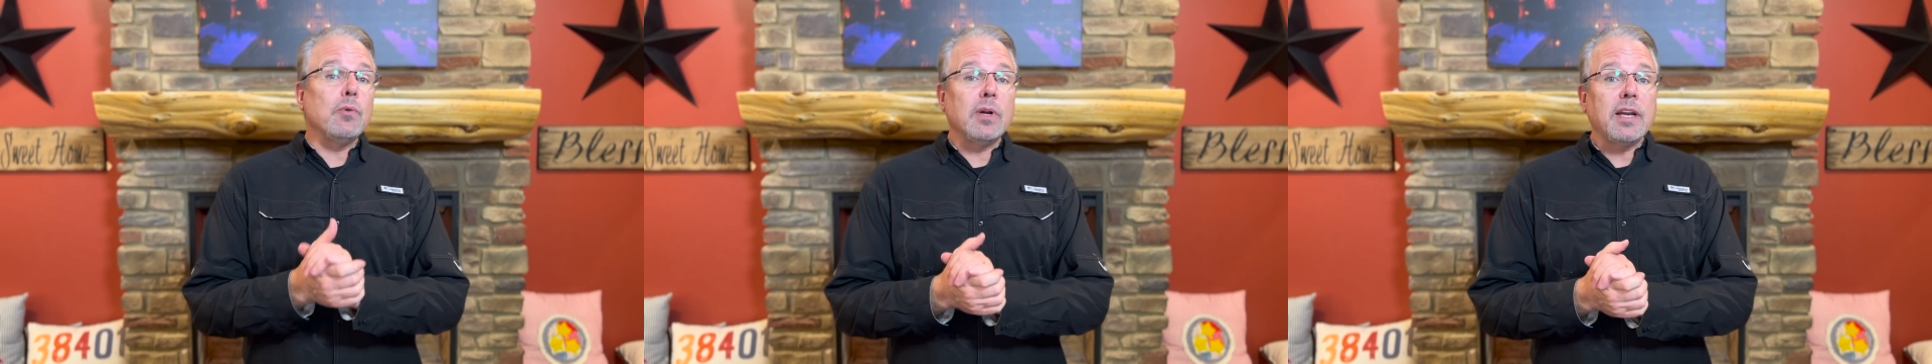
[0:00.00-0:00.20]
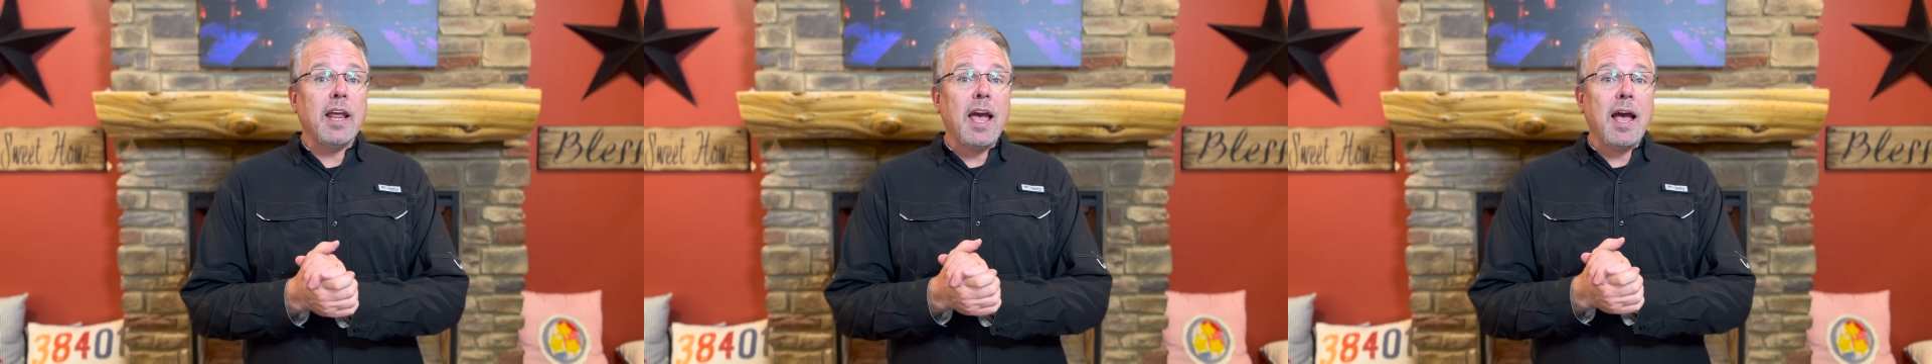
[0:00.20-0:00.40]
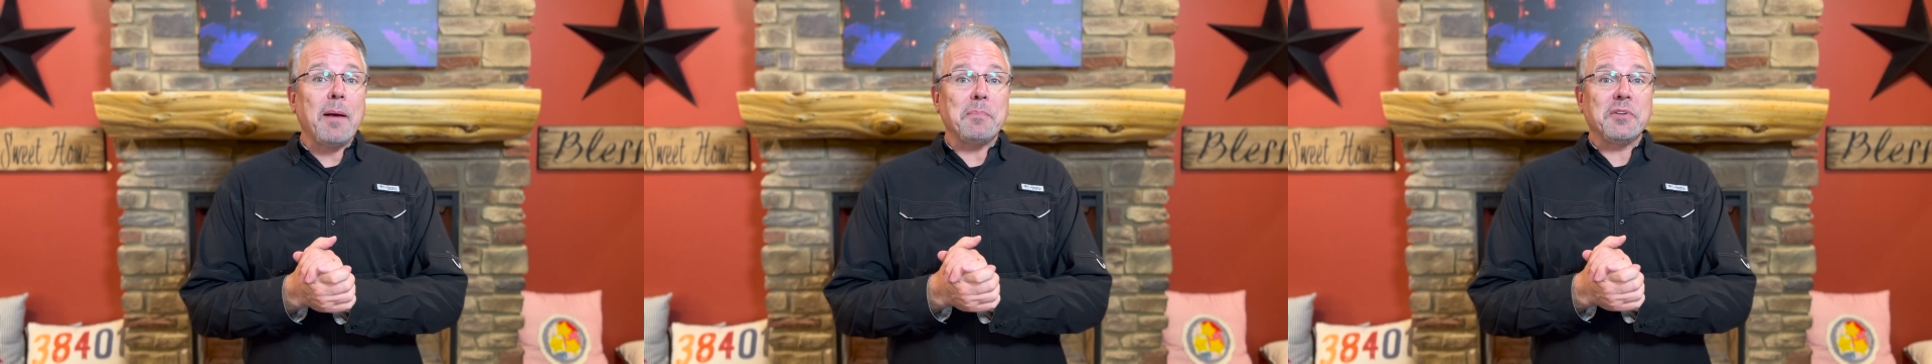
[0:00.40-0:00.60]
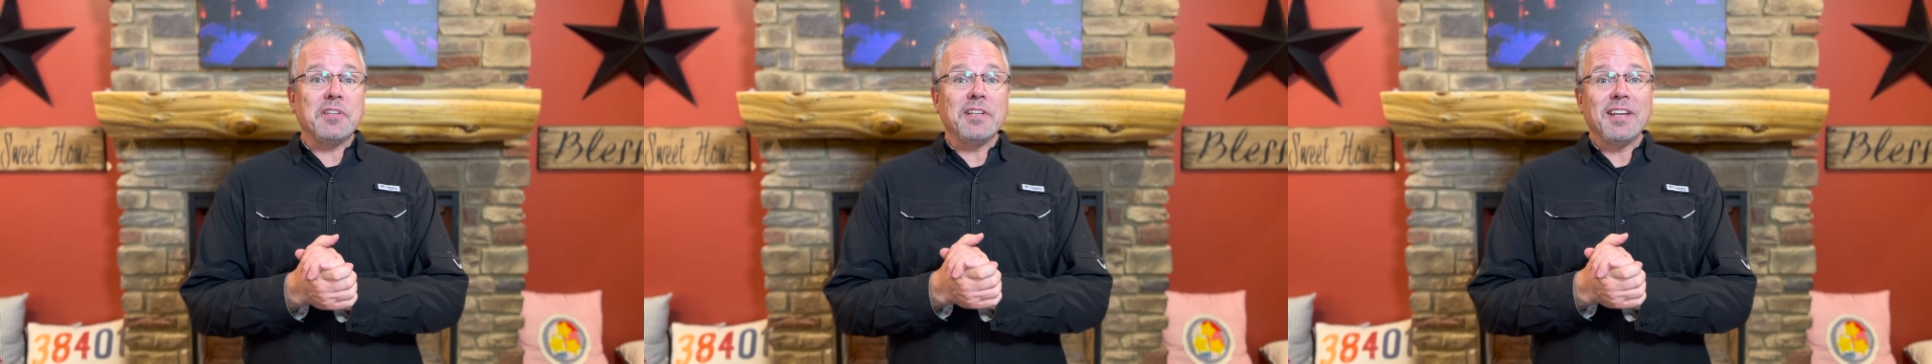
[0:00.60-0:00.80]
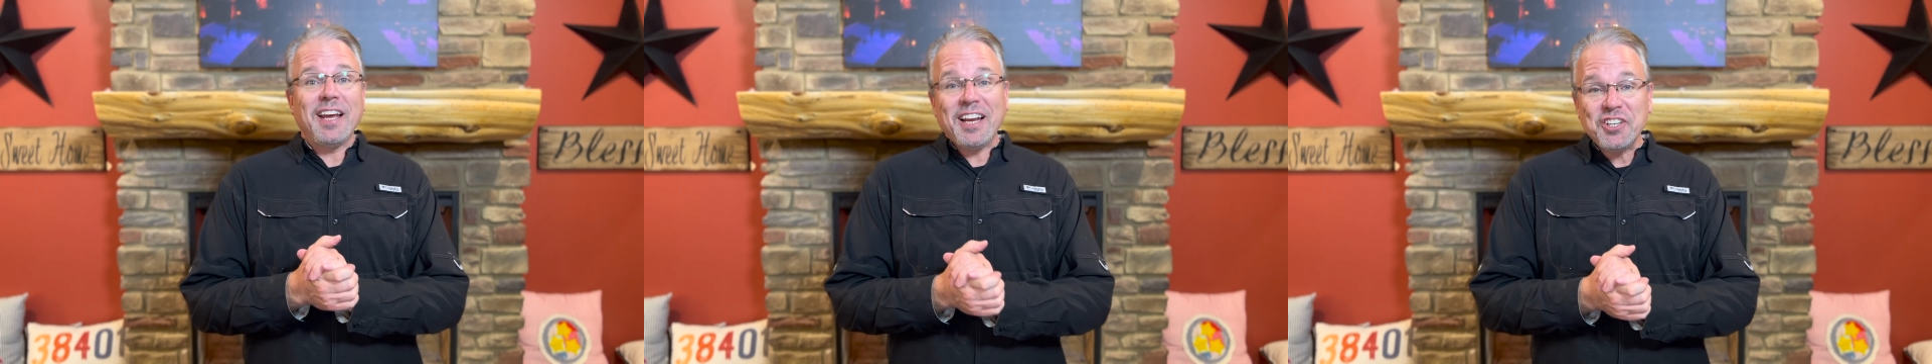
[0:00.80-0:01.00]
adapt
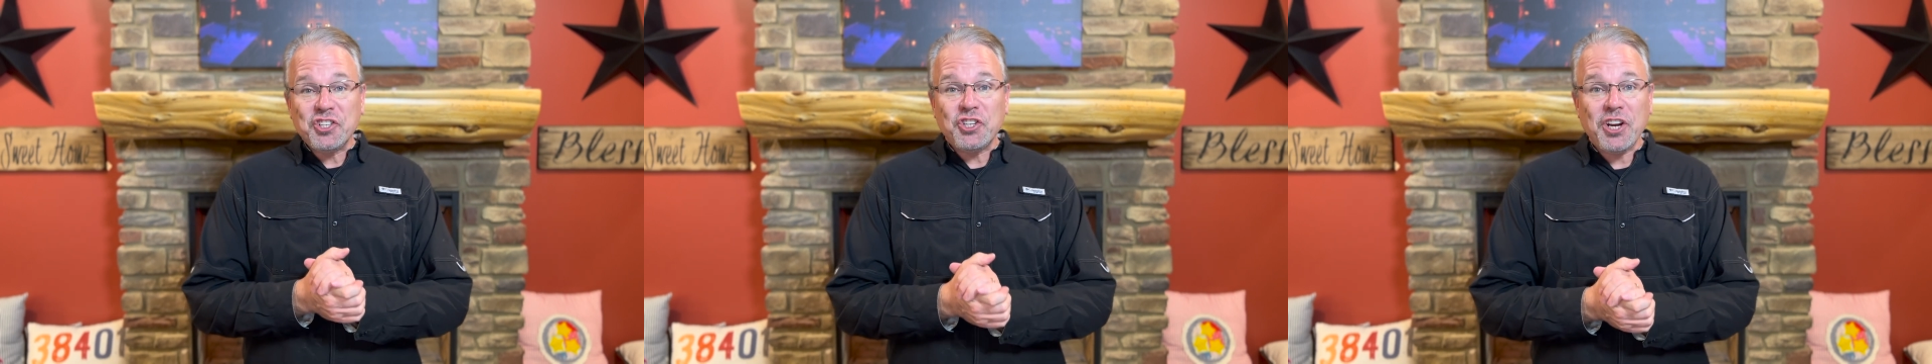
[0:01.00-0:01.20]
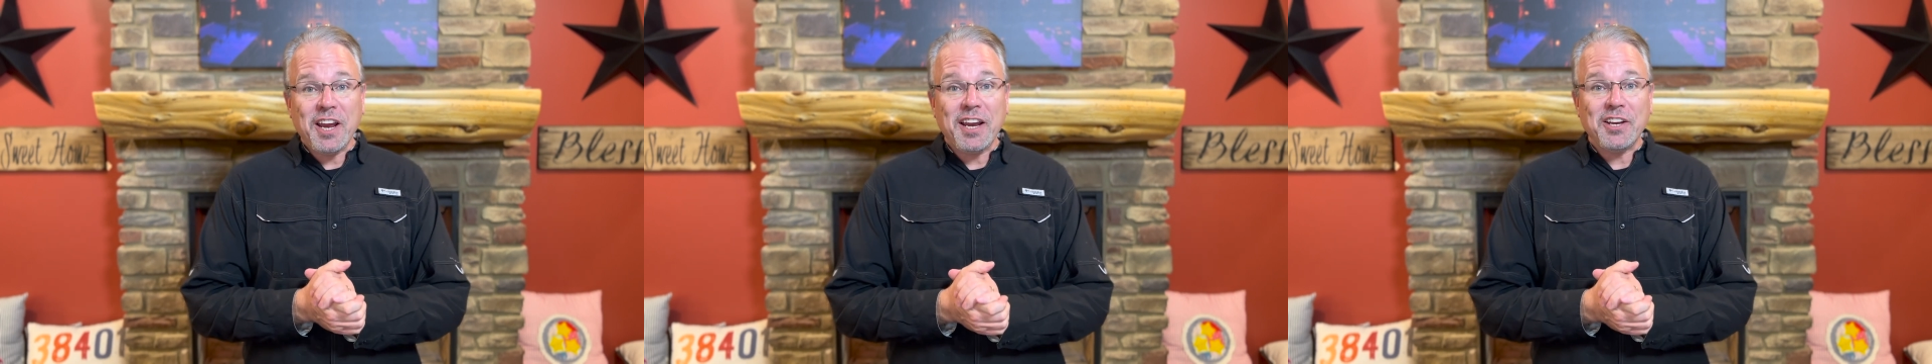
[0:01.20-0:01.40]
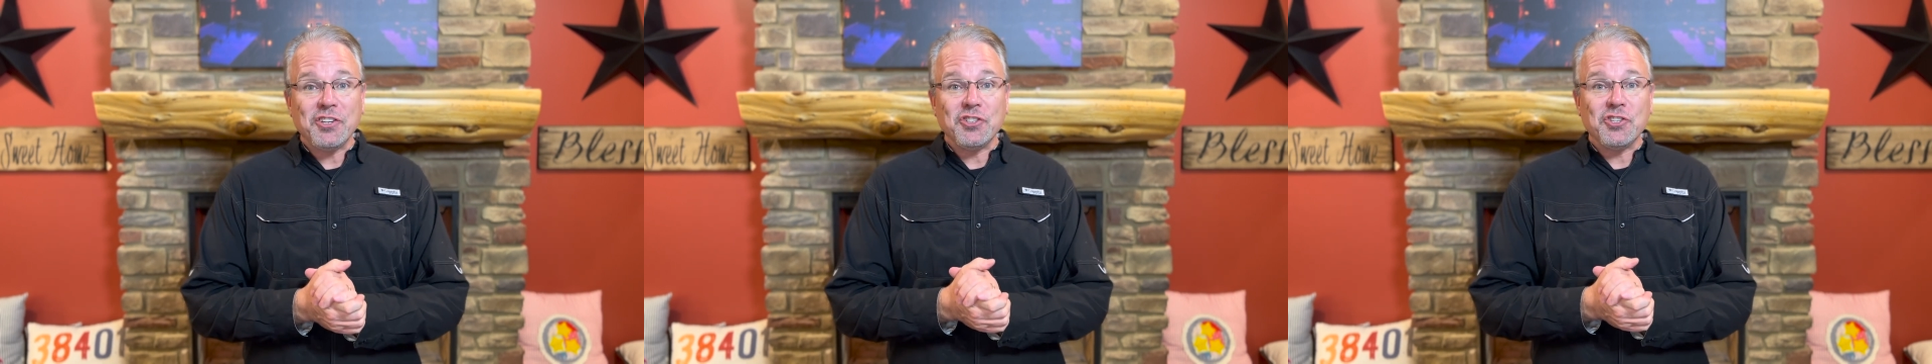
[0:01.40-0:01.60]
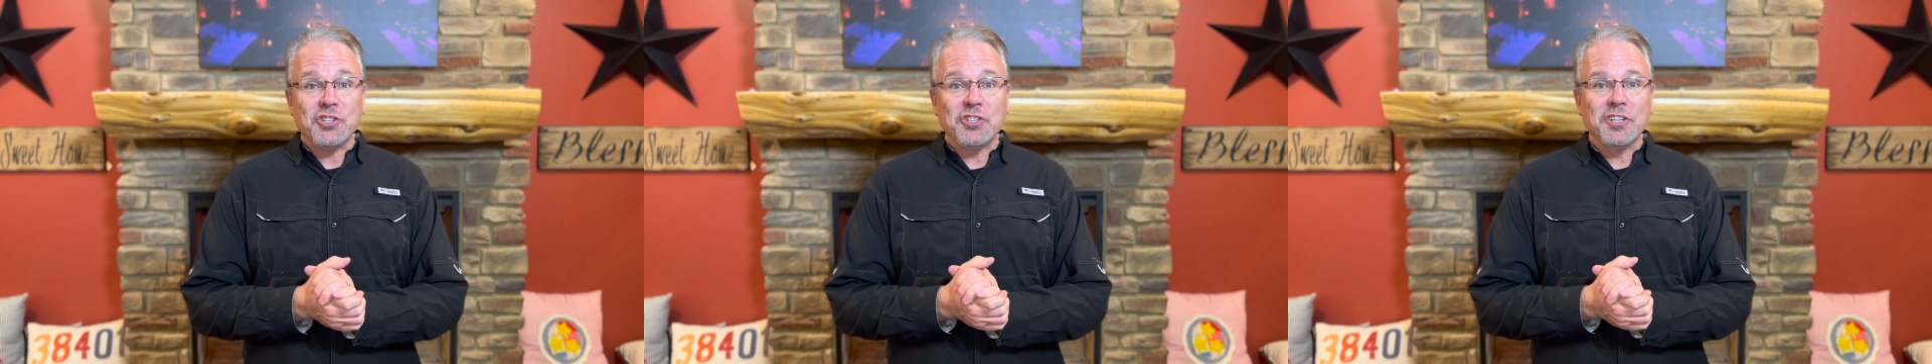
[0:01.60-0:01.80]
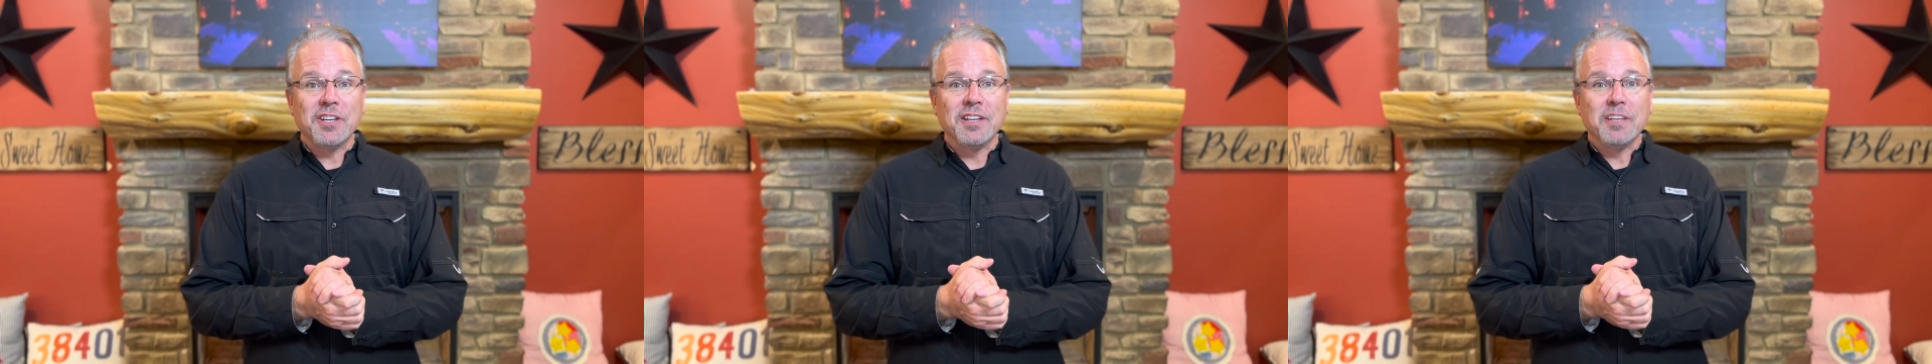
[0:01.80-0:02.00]
and
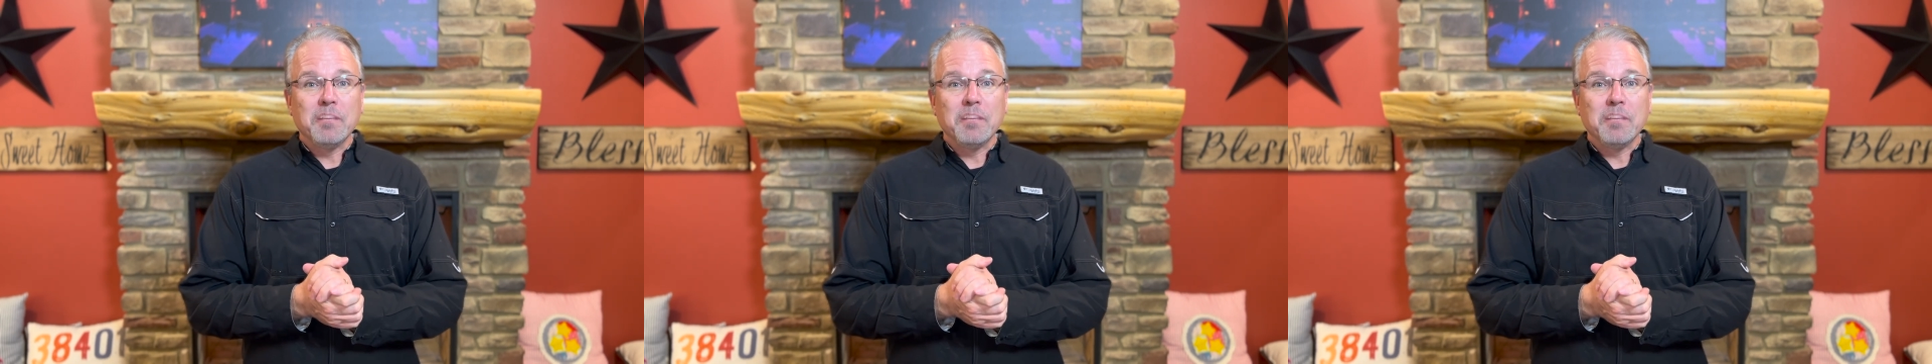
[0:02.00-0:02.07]
change.